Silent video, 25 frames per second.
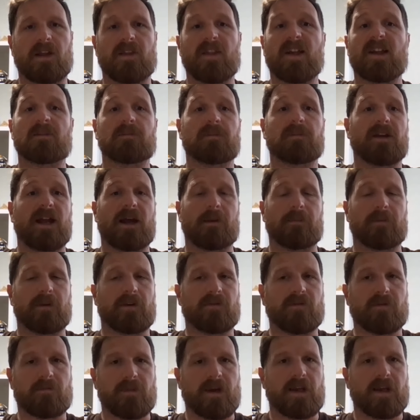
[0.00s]
That's been happening
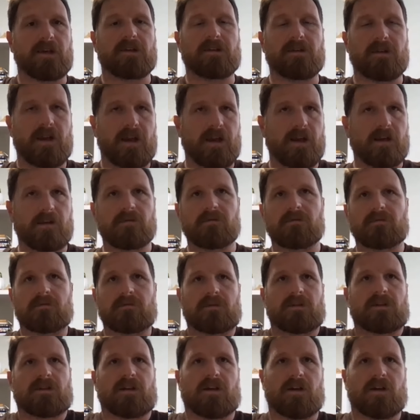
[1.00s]
for months now.
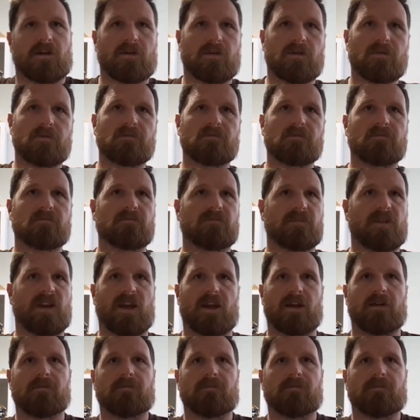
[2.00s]
So, yeah.